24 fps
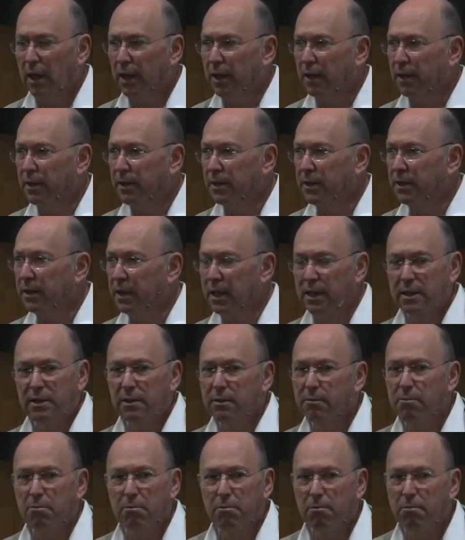This doesn't
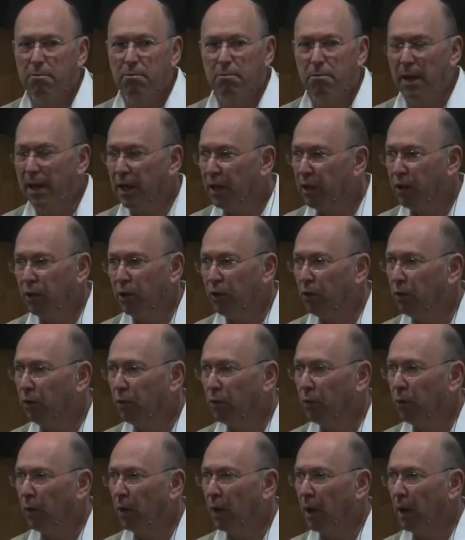make
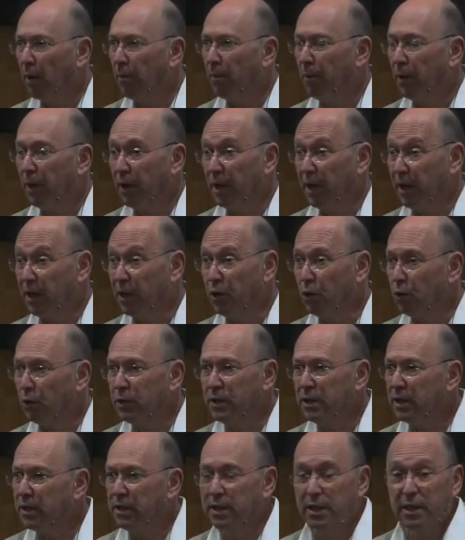you, your
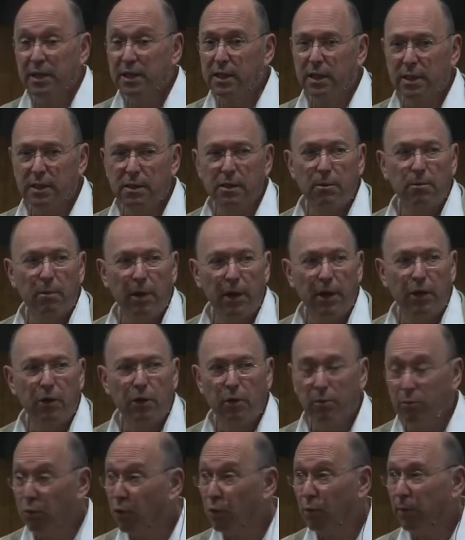success doesn't make you a
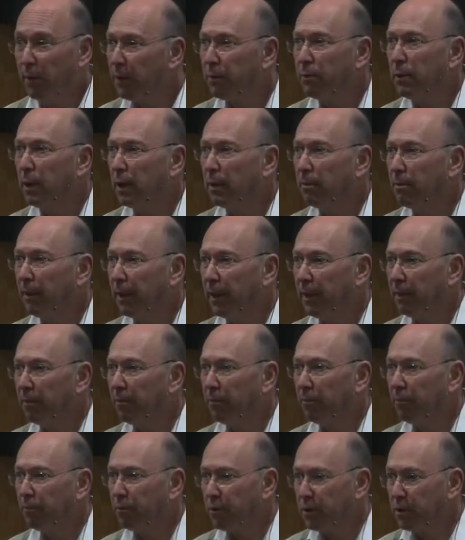more worthwhile
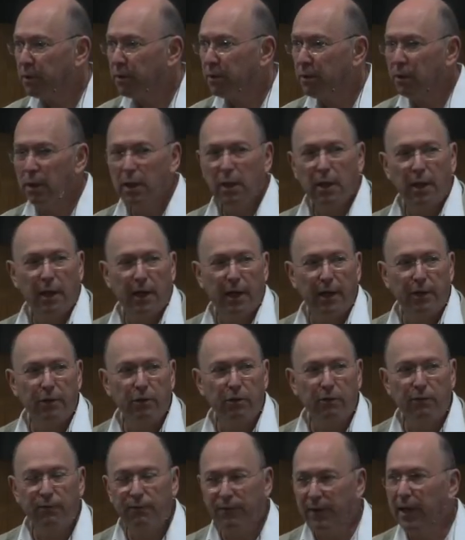person, and your
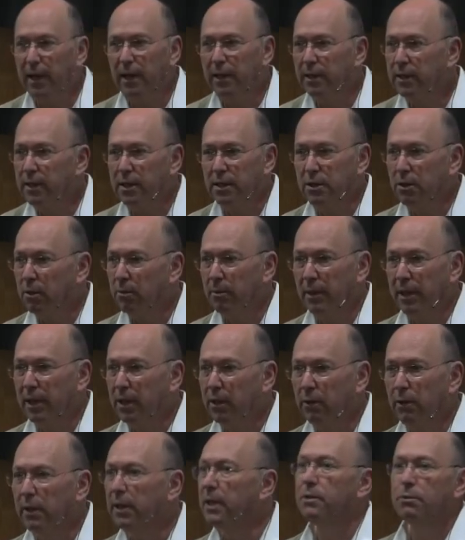failure does not make you
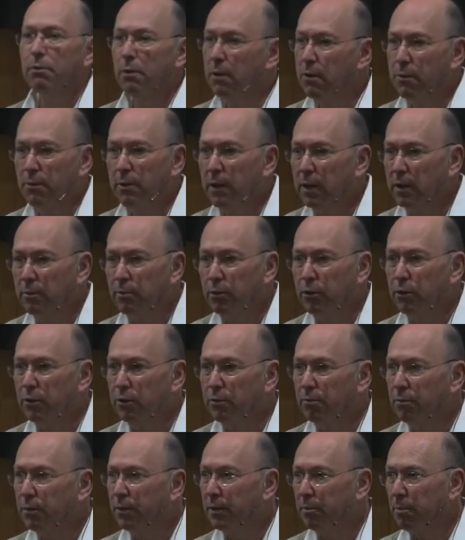a less worthwhile
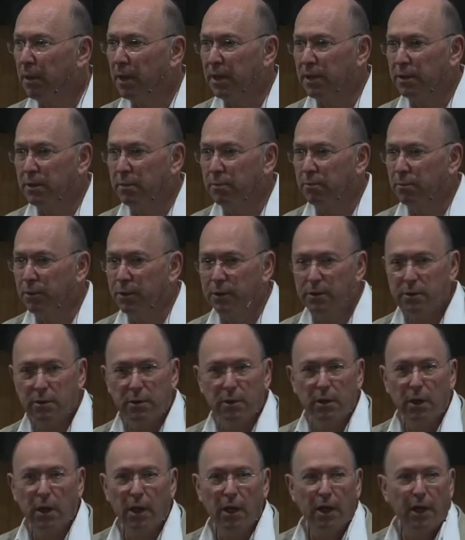per person.
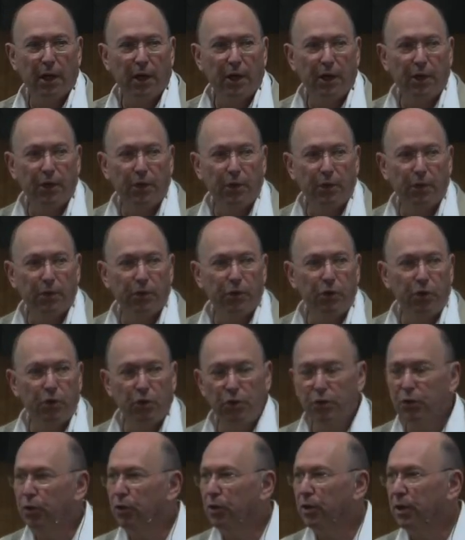You, you,
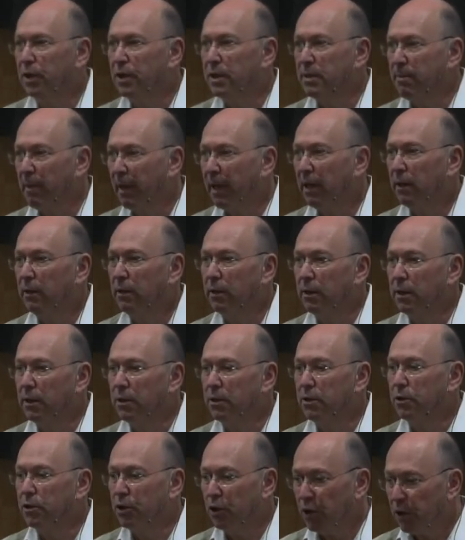you, it's about the
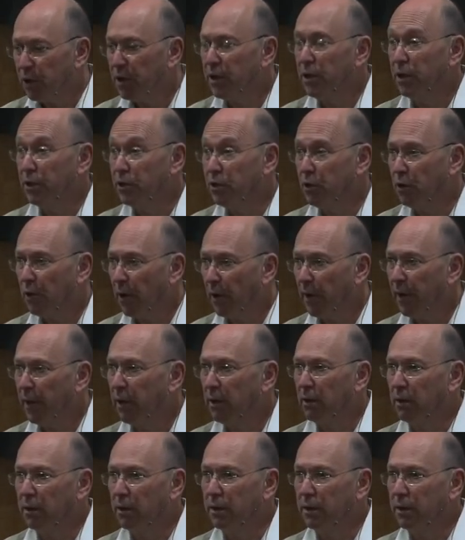journey that you're going on.